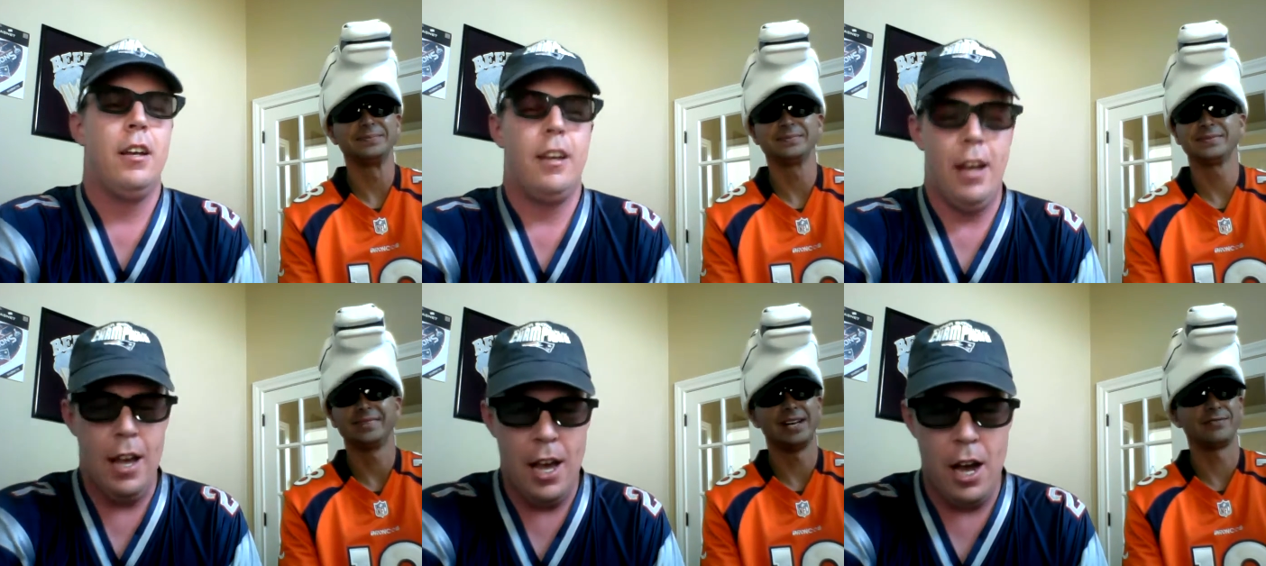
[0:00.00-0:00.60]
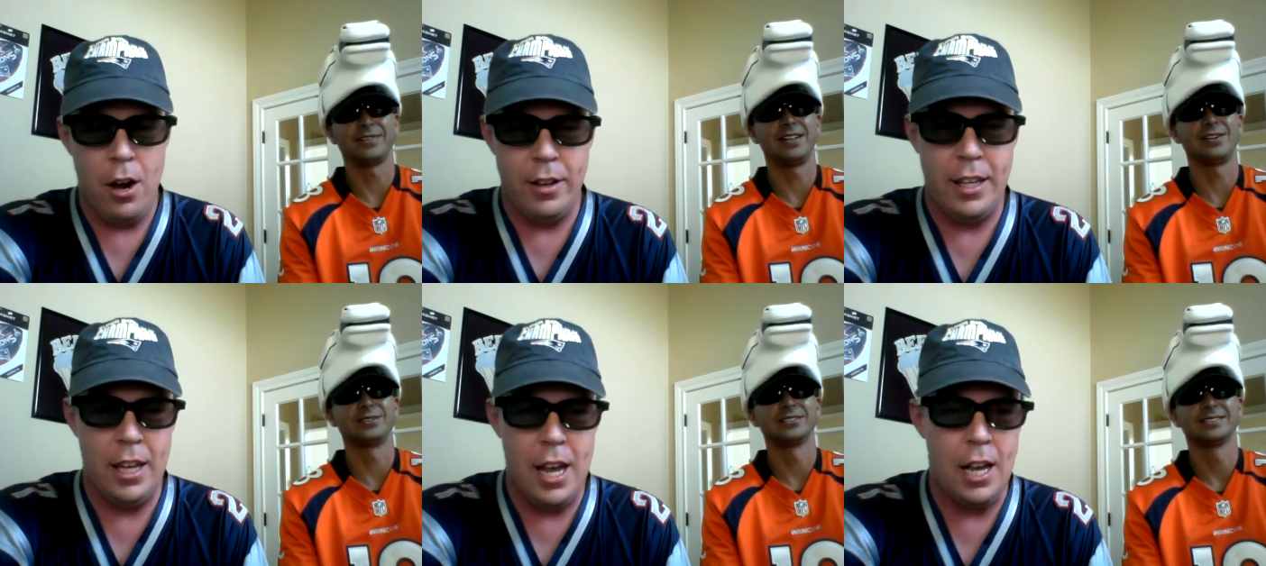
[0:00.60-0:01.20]
Speaker 1: Hell
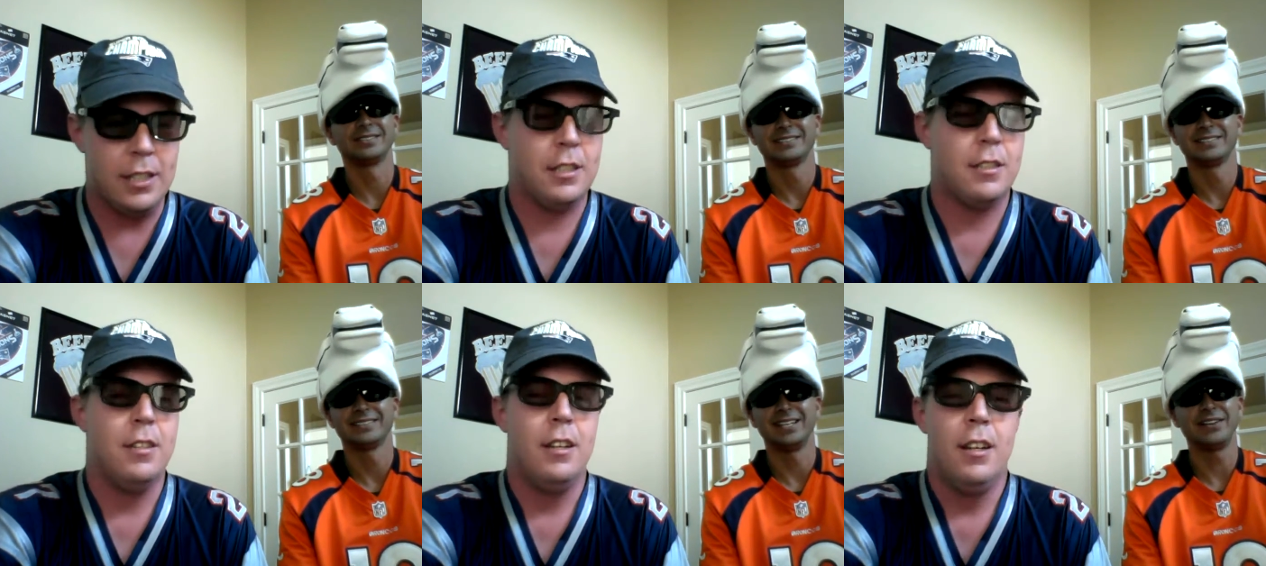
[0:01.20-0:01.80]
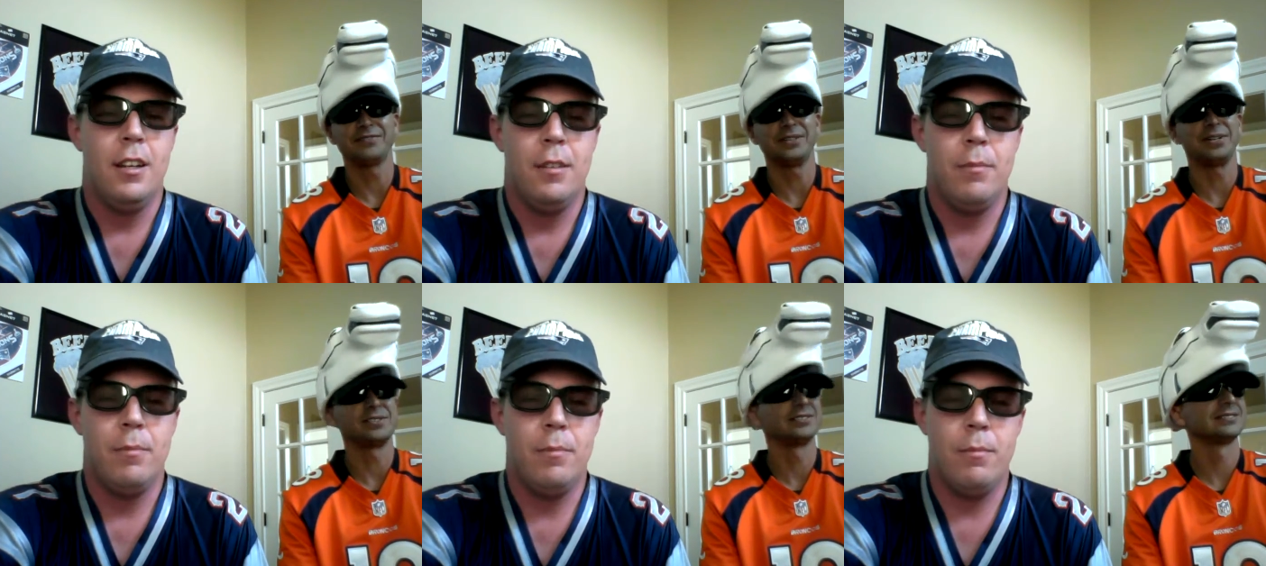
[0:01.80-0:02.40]
yes. Not for
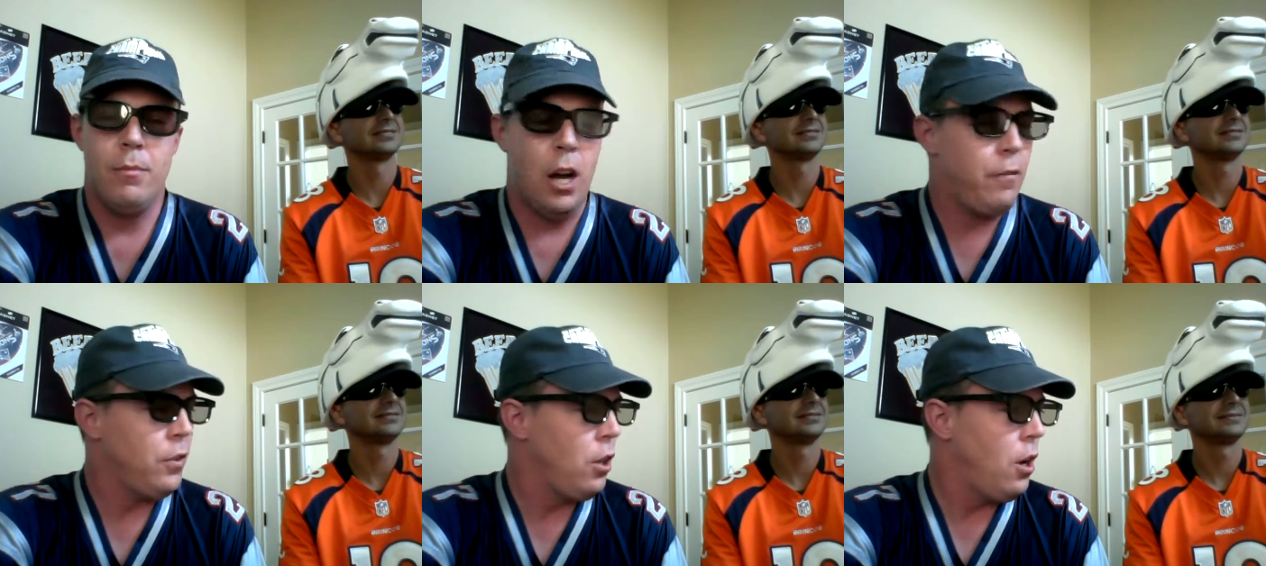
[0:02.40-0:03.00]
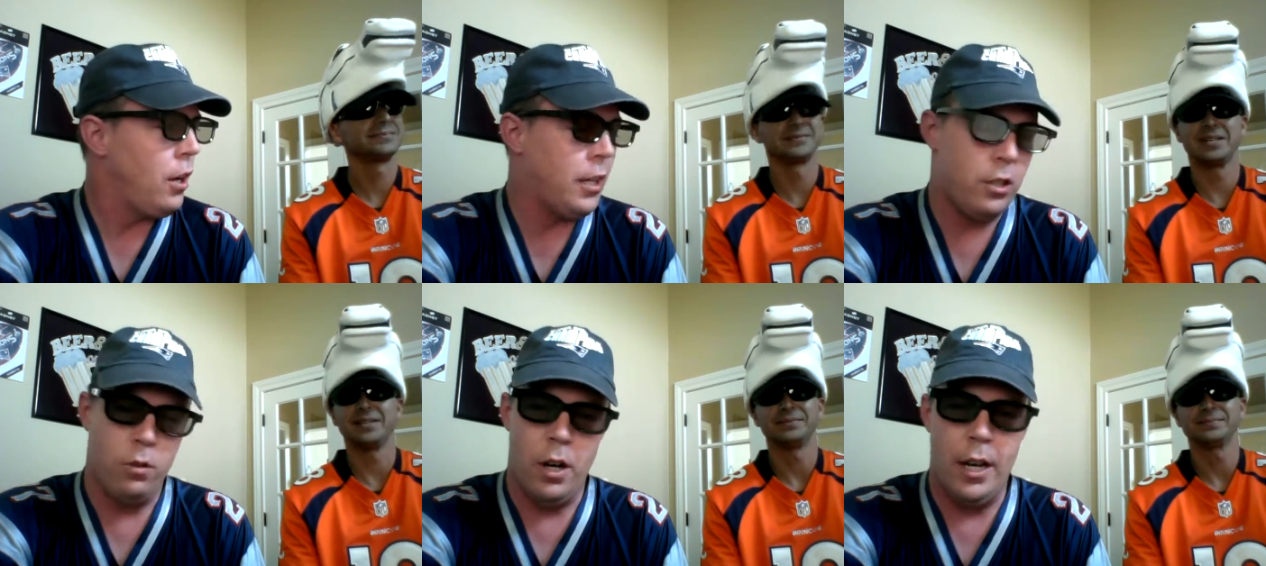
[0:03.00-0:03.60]
long. Not for long.
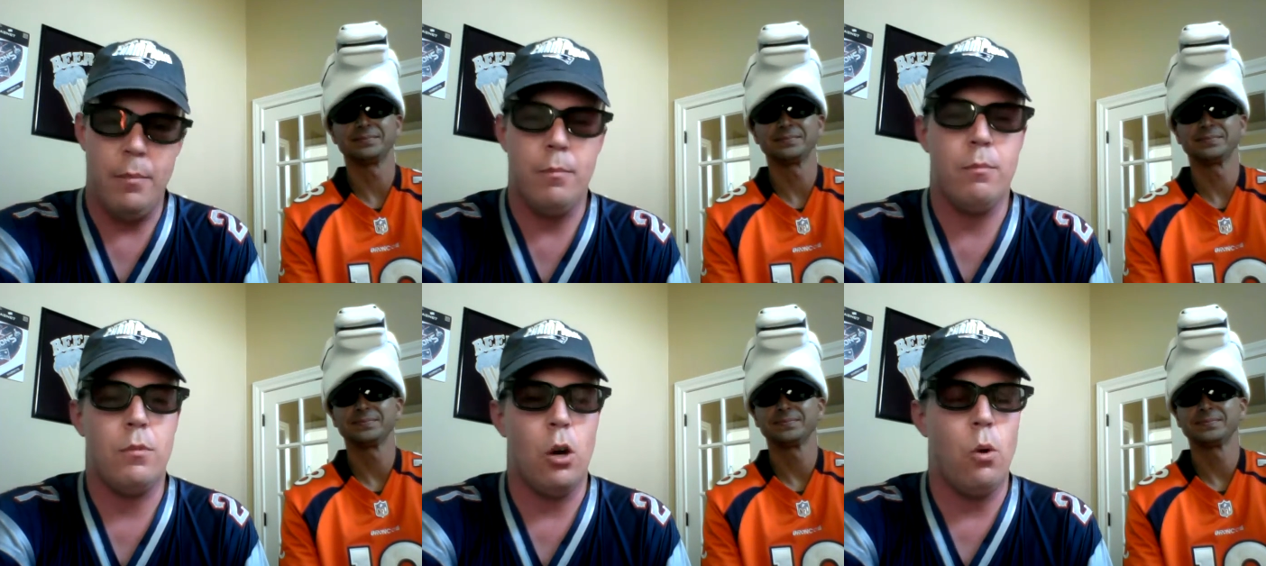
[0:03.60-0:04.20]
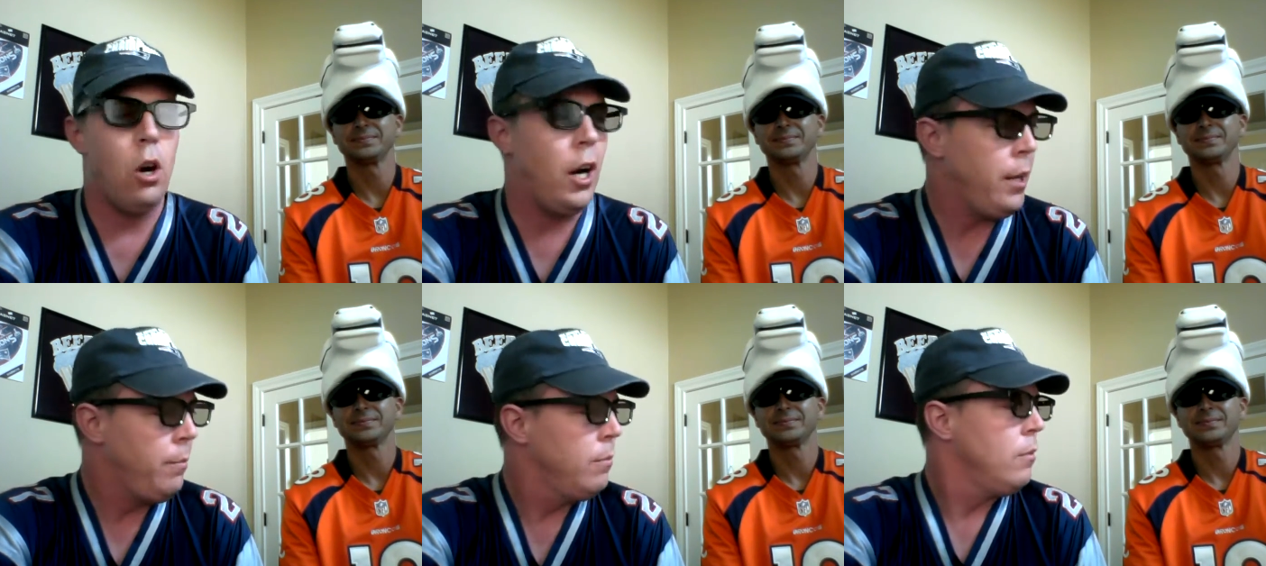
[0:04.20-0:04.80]
That's right. Don't
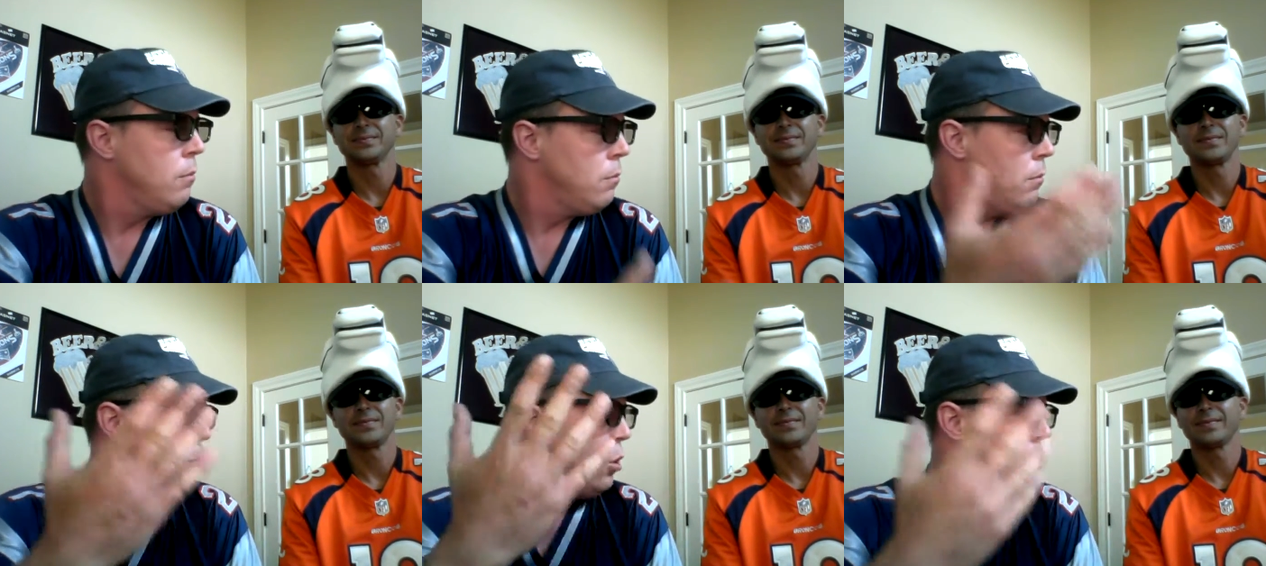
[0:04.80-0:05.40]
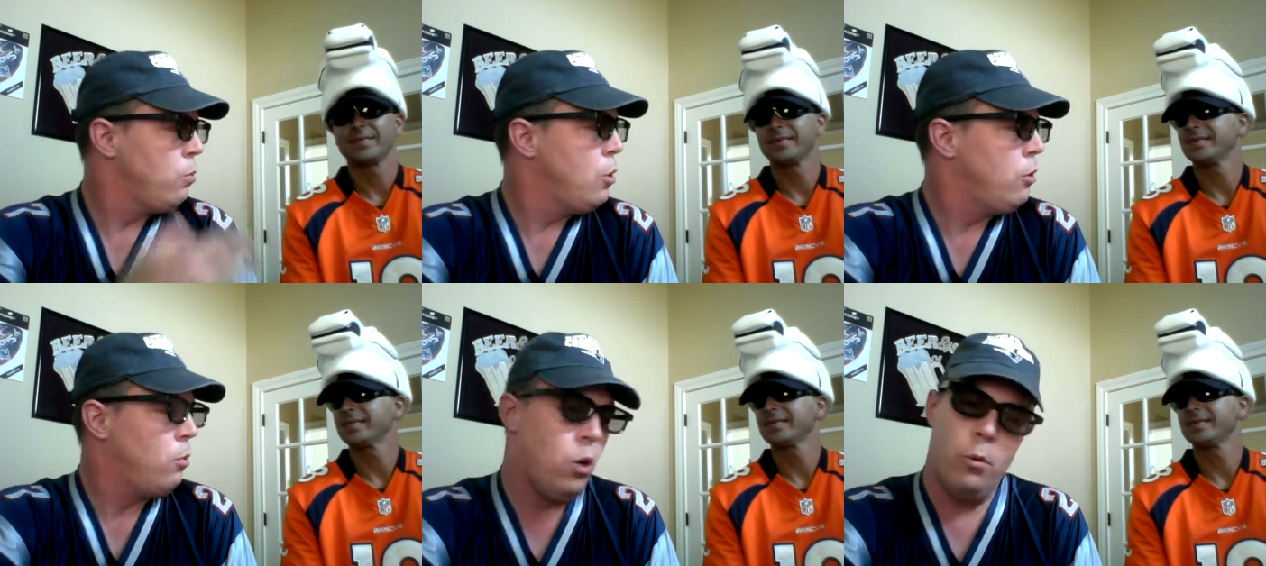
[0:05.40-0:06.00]
worry. We're,
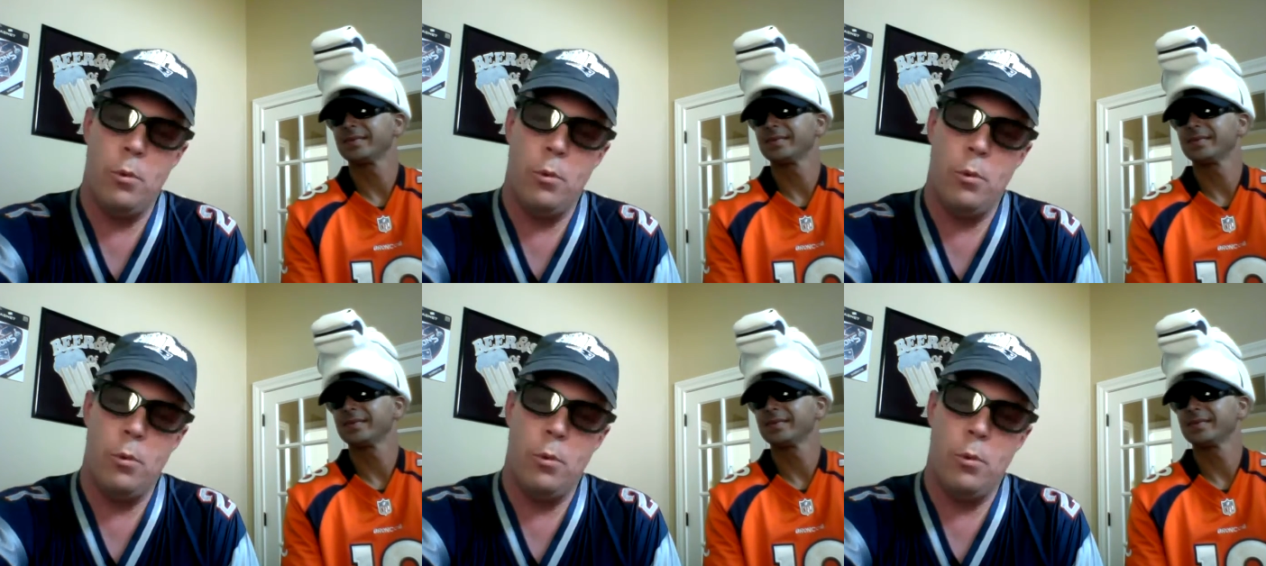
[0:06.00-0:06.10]
we're, we're